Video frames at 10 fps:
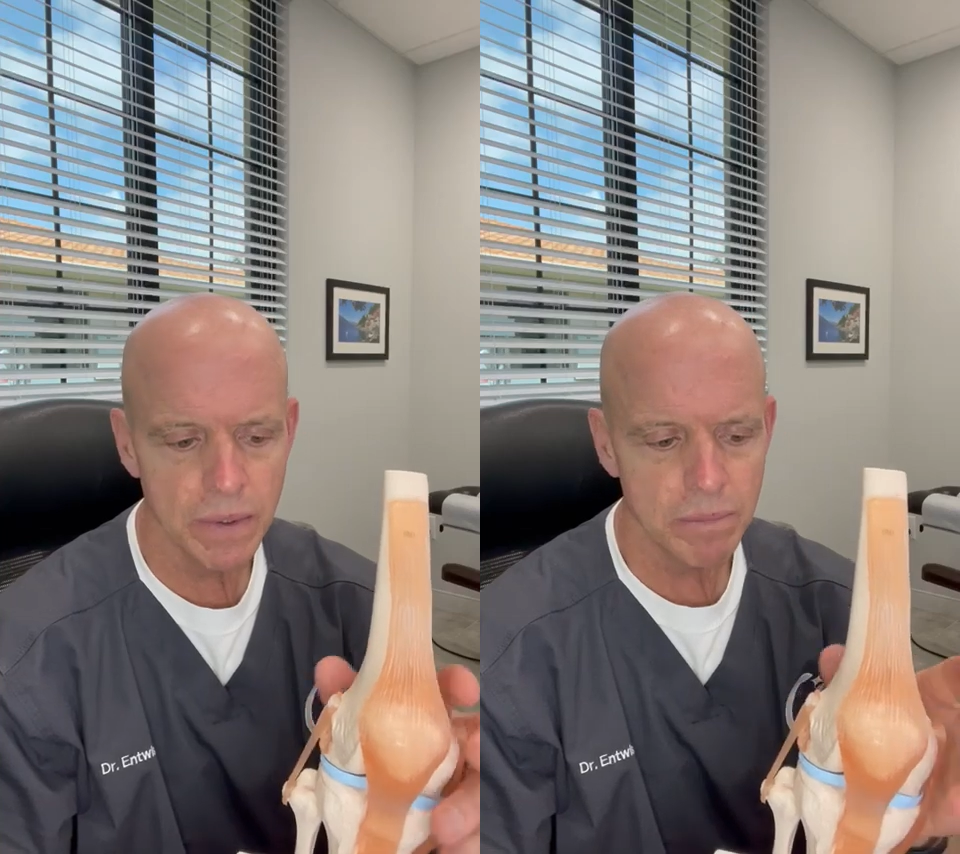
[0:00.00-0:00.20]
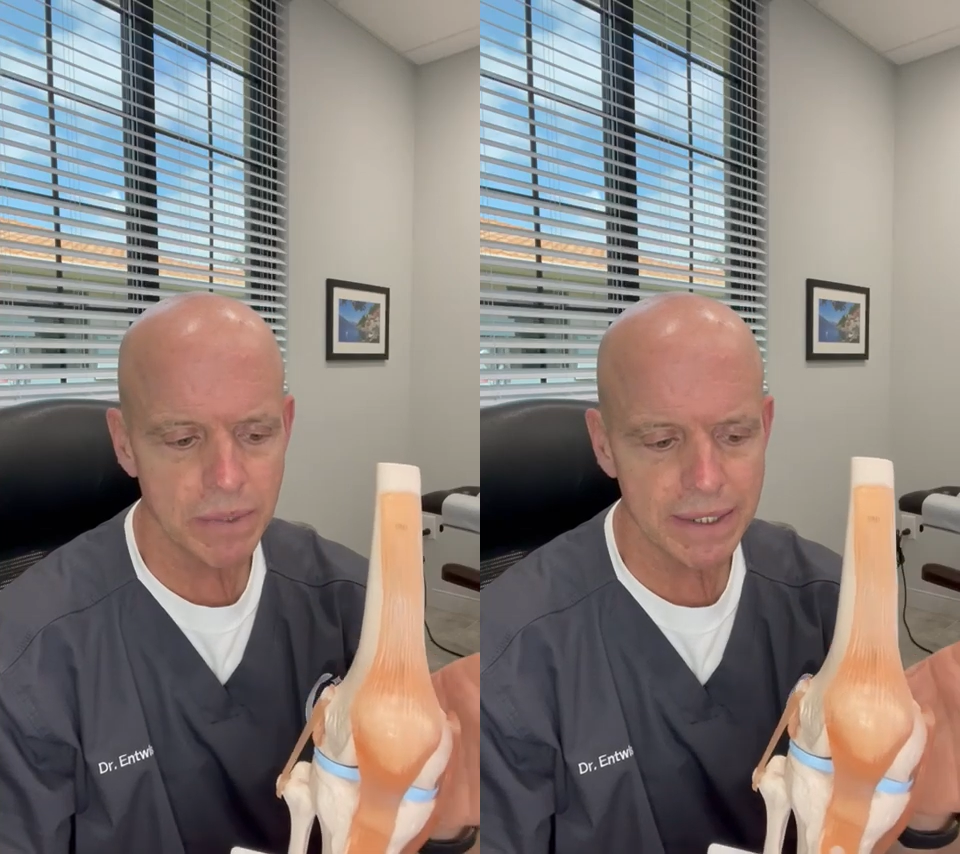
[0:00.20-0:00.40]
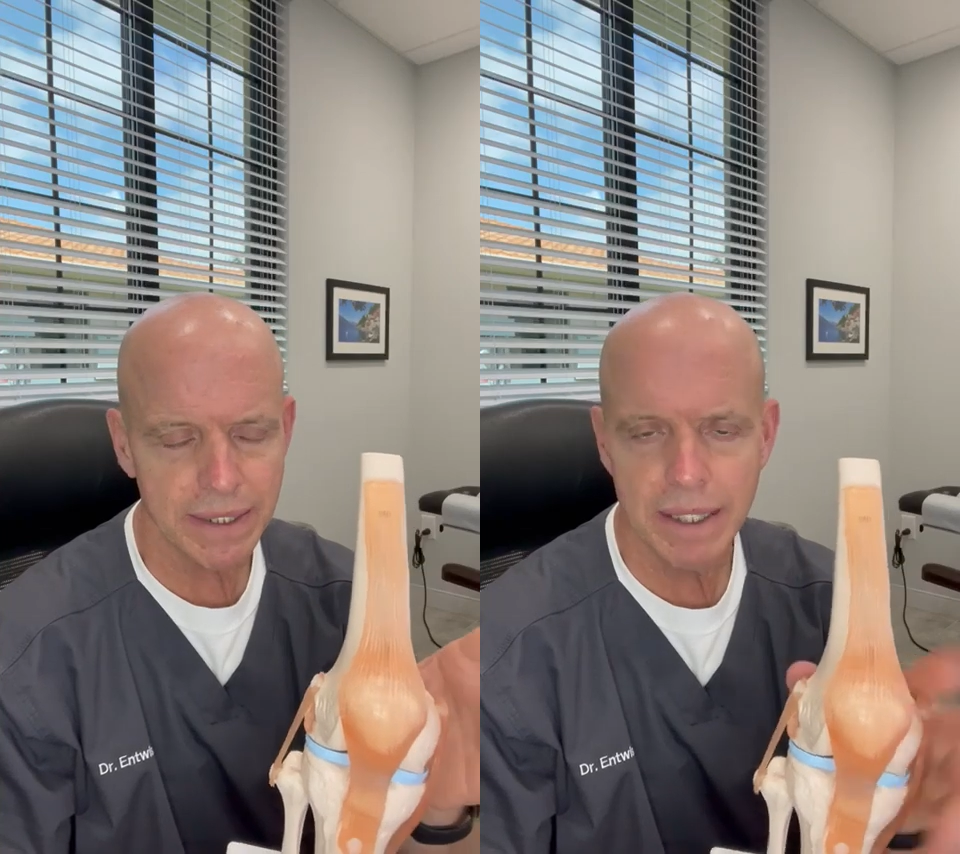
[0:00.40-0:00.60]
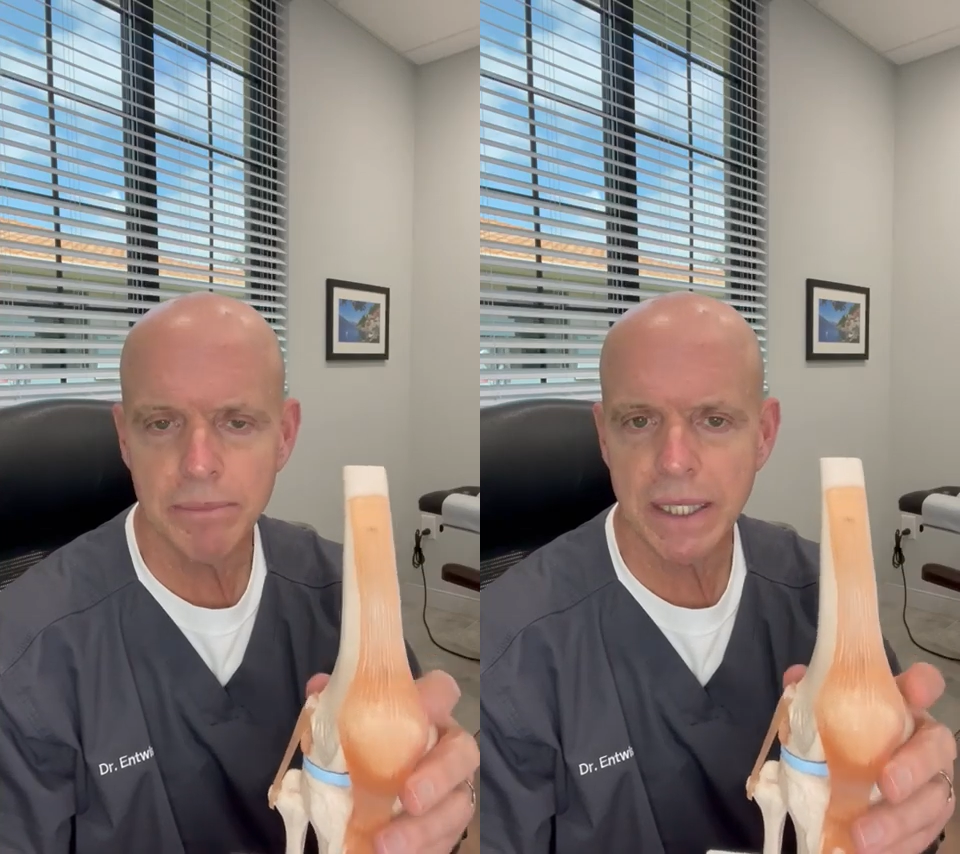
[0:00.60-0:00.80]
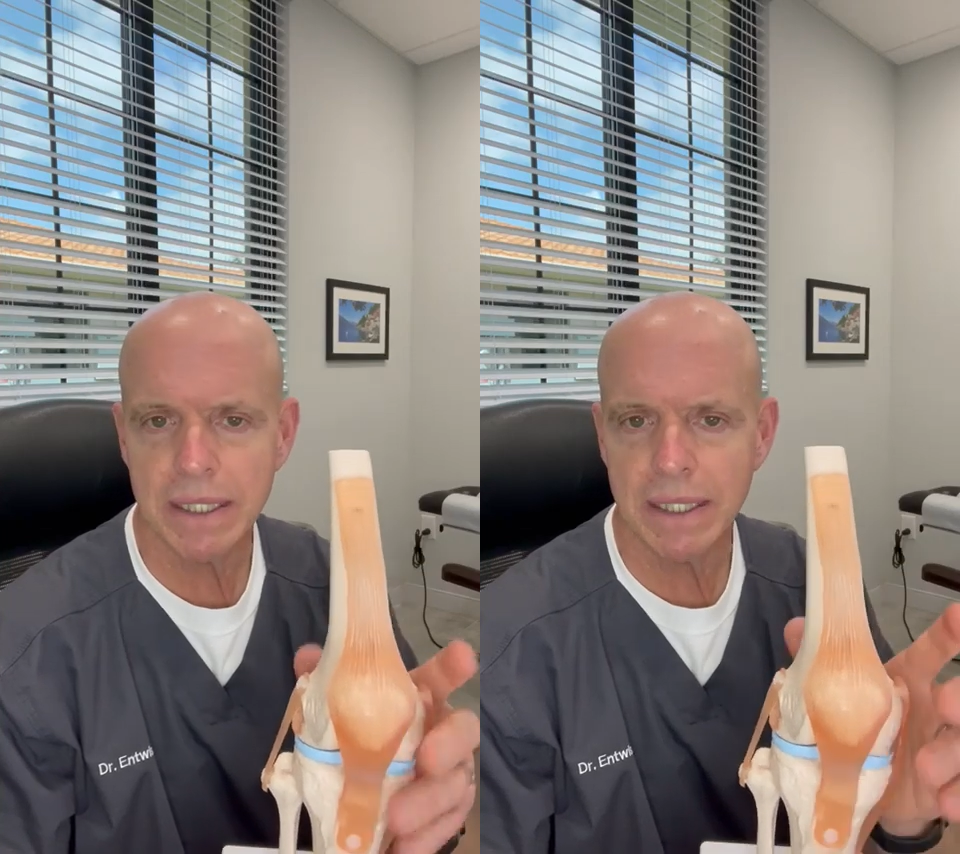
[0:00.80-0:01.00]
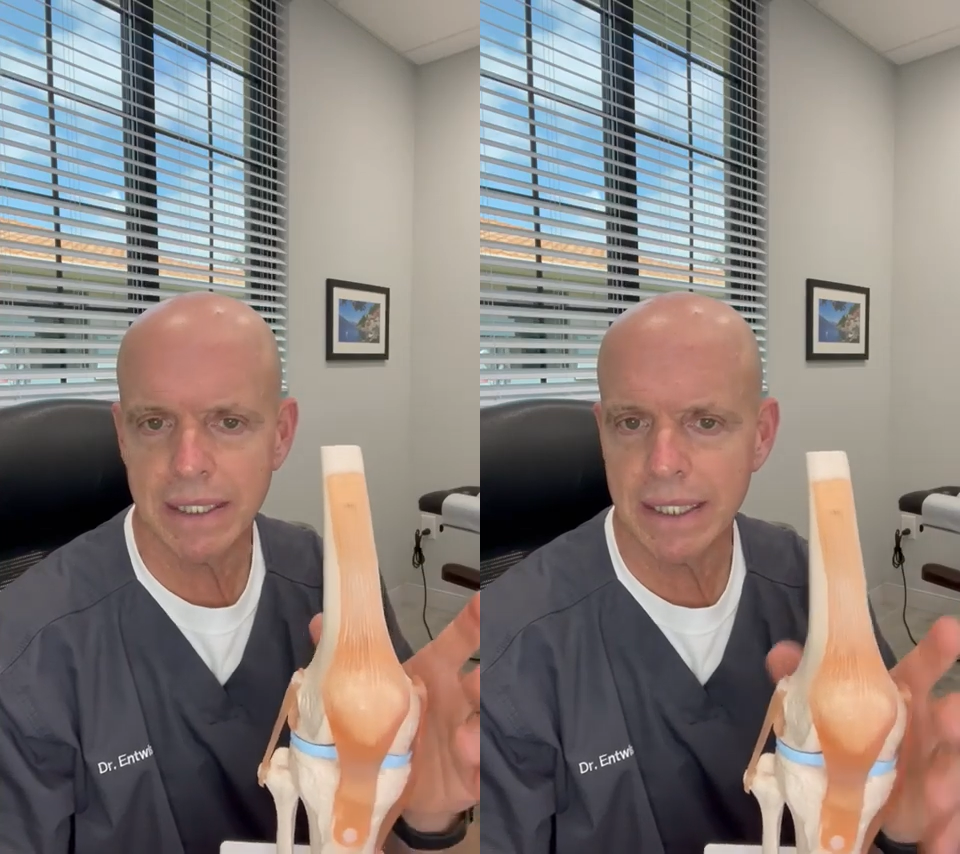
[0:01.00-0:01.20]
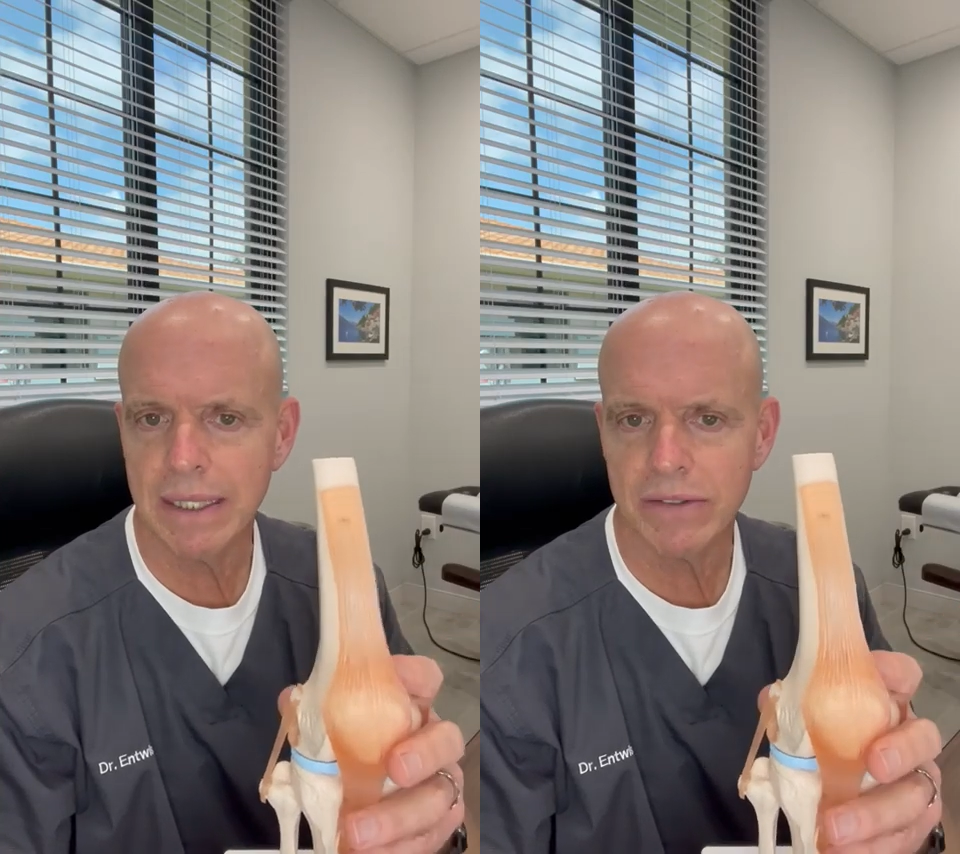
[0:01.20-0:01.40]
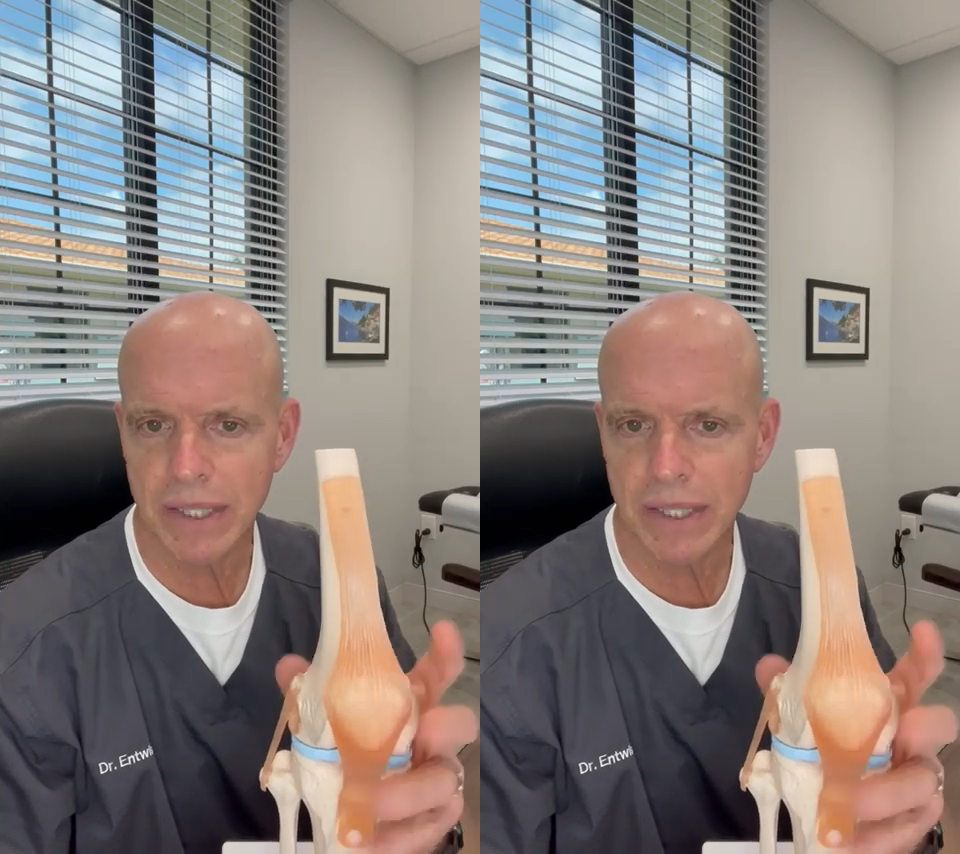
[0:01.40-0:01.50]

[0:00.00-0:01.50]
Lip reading: But keeping the knees